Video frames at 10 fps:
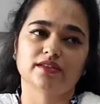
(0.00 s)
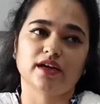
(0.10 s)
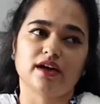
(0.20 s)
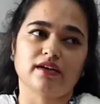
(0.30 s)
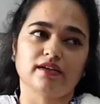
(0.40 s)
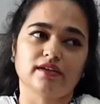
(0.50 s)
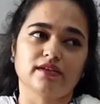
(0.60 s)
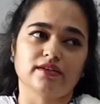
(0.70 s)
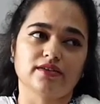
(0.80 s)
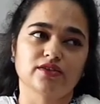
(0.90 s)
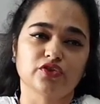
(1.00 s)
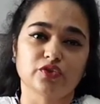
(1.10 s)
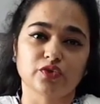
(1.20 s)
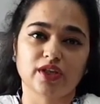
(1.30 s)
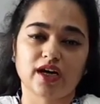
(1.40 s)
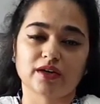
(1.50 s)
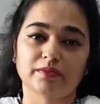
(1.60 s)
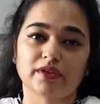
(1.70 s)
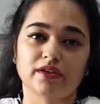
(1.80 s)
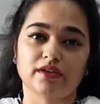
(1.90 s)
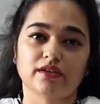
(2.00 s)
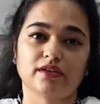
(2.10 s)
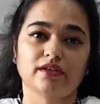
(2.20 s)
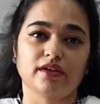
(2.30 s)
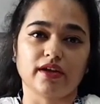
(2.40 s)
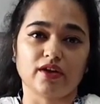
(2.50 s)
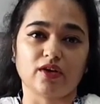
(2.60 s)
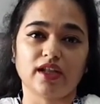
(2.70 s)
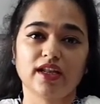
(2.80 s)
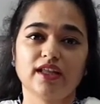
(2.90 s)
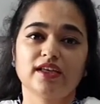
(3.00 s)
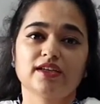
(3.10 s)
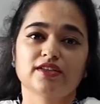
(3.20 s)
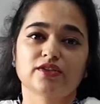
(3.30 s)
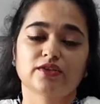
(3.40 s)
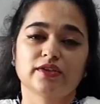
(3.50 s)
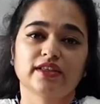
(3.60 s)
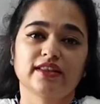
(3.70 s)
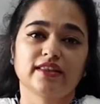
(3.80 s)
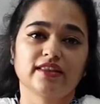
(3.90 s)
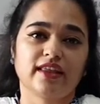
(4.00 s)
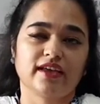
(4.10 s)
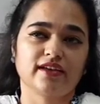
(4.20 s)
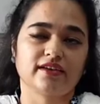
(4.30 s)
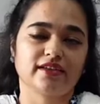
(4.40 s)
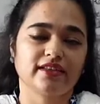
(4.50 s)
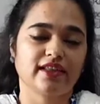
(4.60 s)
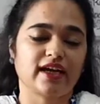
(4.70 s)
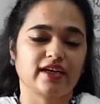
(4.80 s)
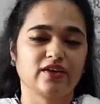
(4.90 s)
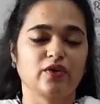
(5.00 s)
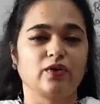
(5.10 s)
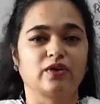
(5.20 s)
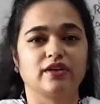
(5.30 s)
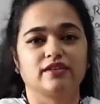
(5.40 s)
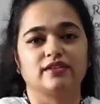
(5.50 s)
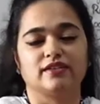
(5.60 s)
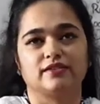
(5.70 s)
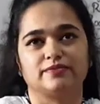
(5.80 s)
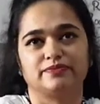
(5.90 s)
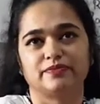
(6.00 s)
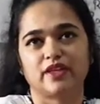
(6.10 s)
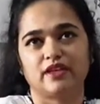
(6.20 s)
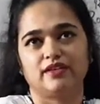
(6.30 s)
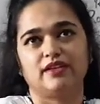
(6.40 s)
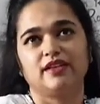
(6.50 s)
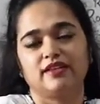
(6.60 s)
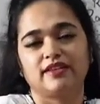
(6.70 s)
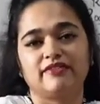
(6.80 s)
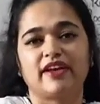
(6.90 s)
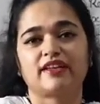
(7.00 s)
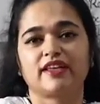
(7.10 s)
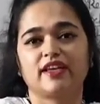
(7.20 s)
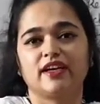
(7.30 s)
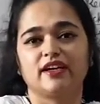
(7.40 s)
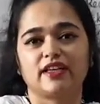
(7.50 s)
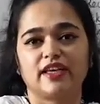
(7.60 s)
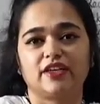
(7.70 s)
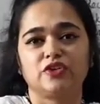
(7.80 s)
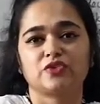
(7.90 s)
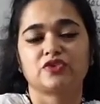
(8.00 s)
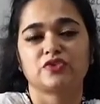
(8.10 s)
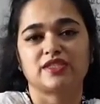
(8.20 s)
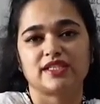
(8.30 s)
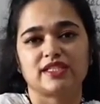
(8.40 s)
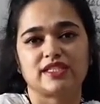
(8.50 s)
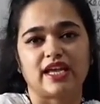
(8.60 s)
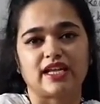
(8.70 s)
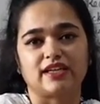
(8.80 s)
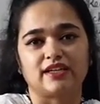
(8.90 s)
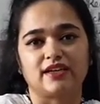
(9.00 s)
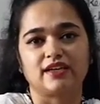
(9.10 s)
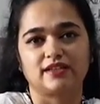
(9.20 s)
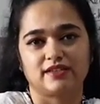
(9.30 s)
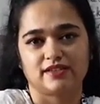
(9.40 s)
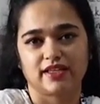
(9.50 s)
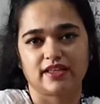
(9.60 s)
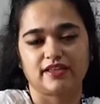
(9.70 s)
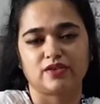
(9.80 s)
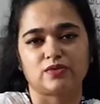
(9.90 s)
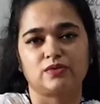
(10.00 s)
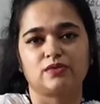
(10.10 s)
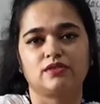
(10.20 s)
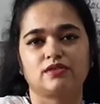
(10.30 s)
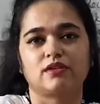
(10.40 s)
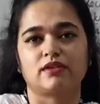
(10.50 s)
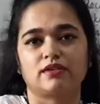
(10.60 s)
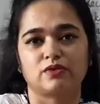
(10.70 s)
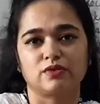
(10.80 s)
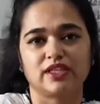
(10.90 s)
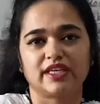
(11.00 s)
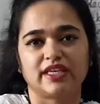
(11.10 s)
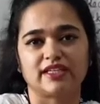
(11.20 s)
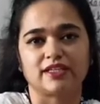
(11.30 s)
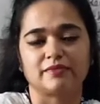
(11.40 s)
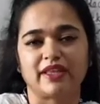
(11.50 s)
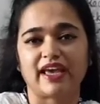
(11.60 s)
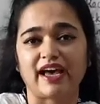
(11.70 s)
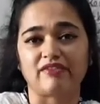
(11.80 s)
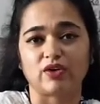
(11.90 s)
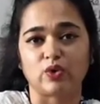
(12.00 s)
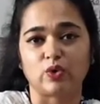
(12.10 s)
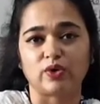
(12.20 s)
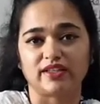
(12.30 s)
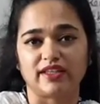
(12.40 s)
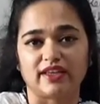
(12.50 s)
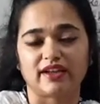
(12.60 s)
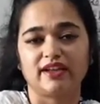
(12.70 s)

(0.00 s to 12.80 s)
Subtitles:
or Jodha Akbar and all, so in that court where the king used to sit and say the rules or rule the kingdom, they have a court there.